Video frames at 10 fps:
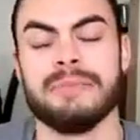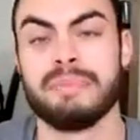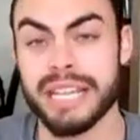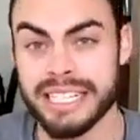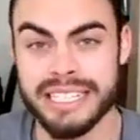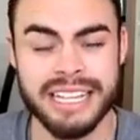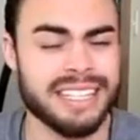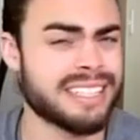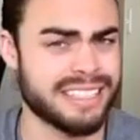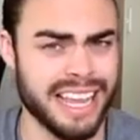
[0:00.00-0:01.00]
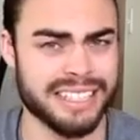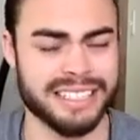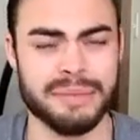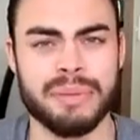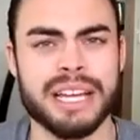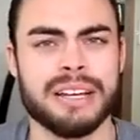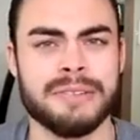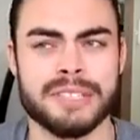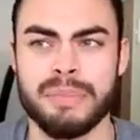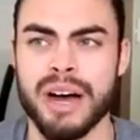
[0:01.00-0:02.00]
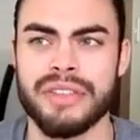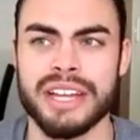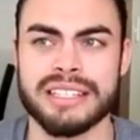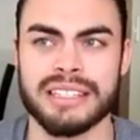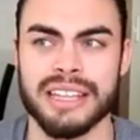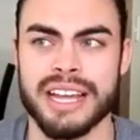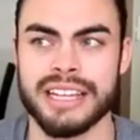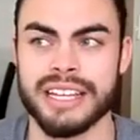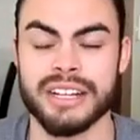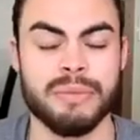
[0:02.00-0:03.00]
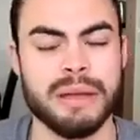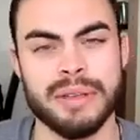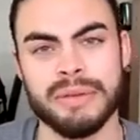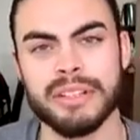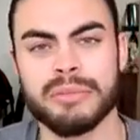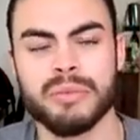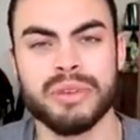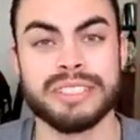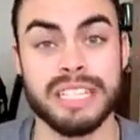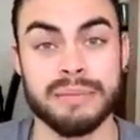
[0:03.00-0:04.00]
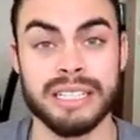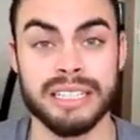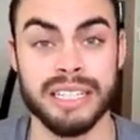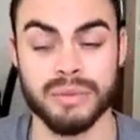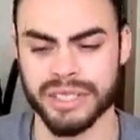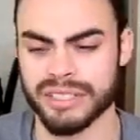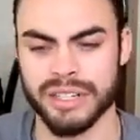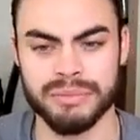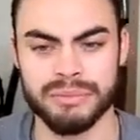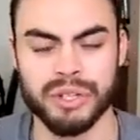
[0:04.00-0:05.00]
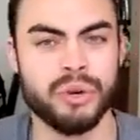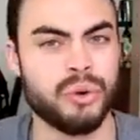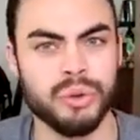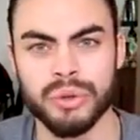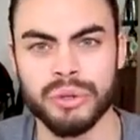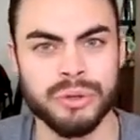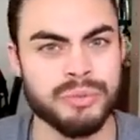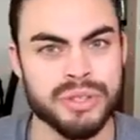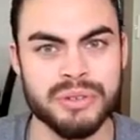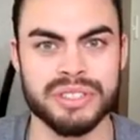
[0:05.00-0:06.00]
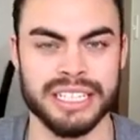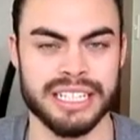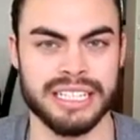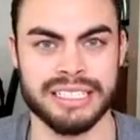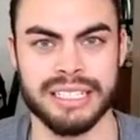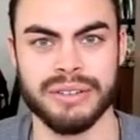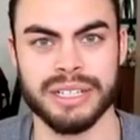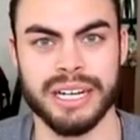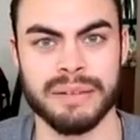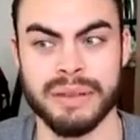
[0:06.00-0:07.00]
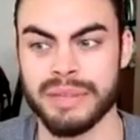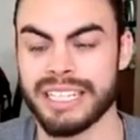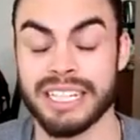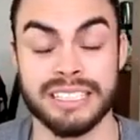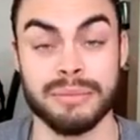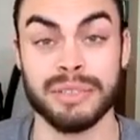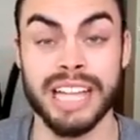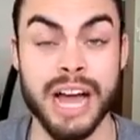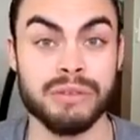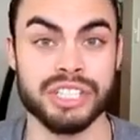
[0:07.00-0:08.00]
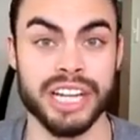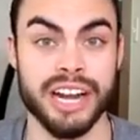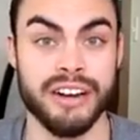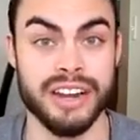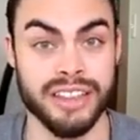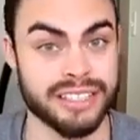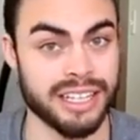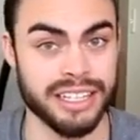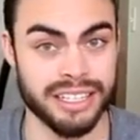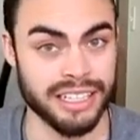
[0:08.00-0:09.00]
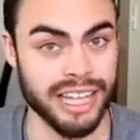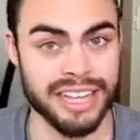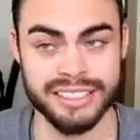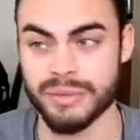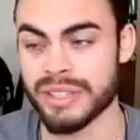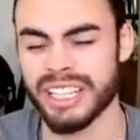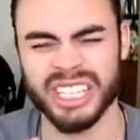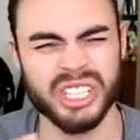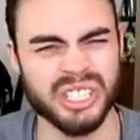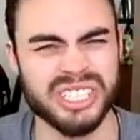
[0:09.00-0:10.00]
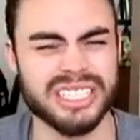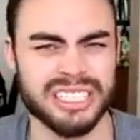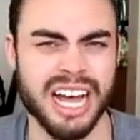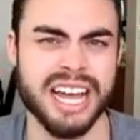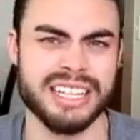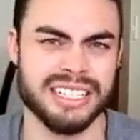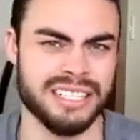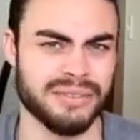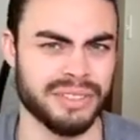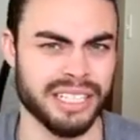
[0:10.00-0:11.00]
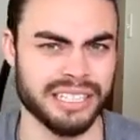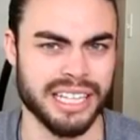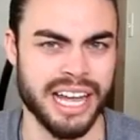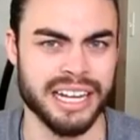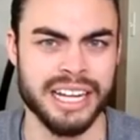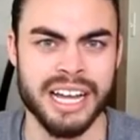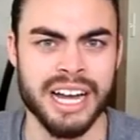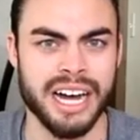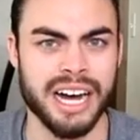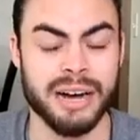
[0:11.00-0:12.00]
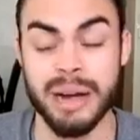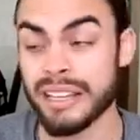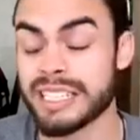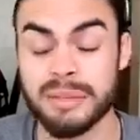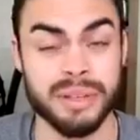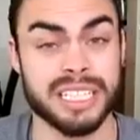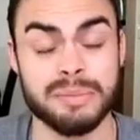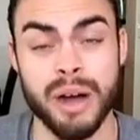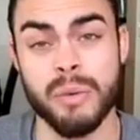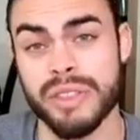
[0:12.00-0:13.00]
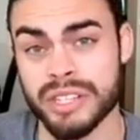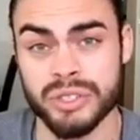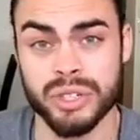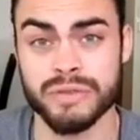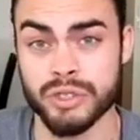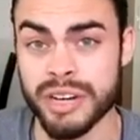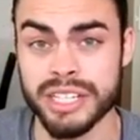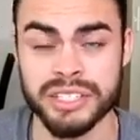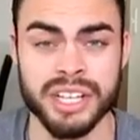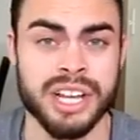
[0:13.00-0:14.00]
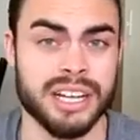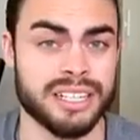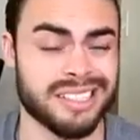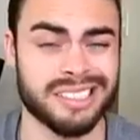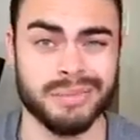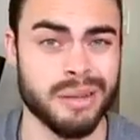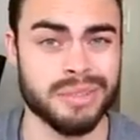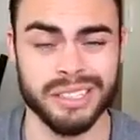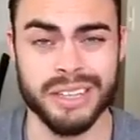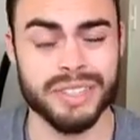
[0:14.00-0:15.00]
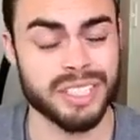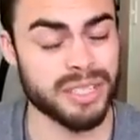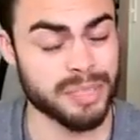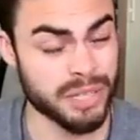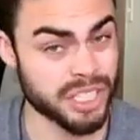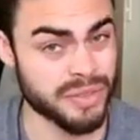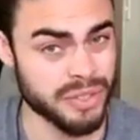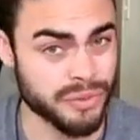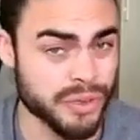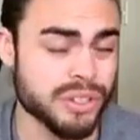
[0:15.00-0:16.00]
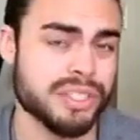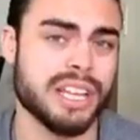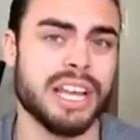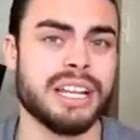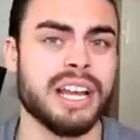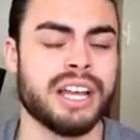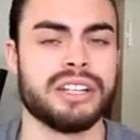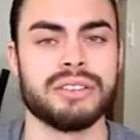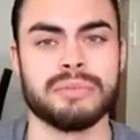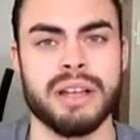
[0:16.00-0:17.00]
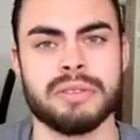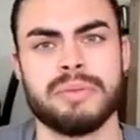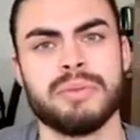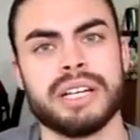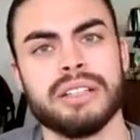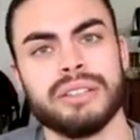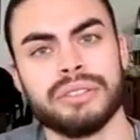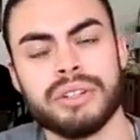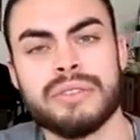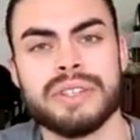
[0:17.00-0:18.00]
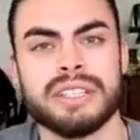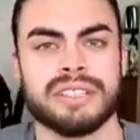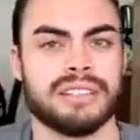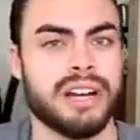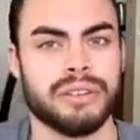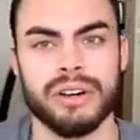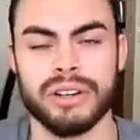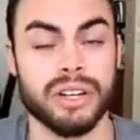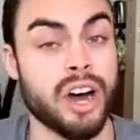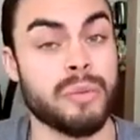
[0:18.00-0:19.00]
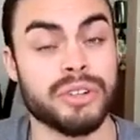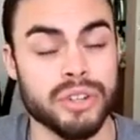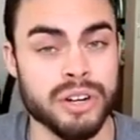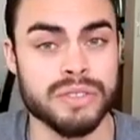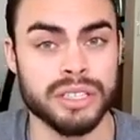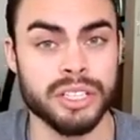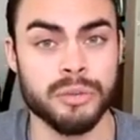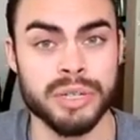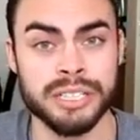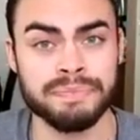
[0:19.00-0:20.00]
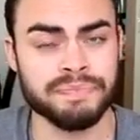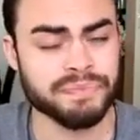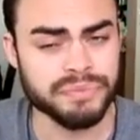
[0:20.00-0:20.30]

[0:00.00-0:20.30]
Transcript: Pick a date that's sexy. Pick a spot that's maybe a little bit more dimly lit with some cool music that's going on. Maybe some loungy area that's classy with good design and stuff like that. I like to pick a spot where they serve drinks because sometimes, especially if it's a first date, sometimes people get a little nervous and alcohol can calm their nerves a little bit.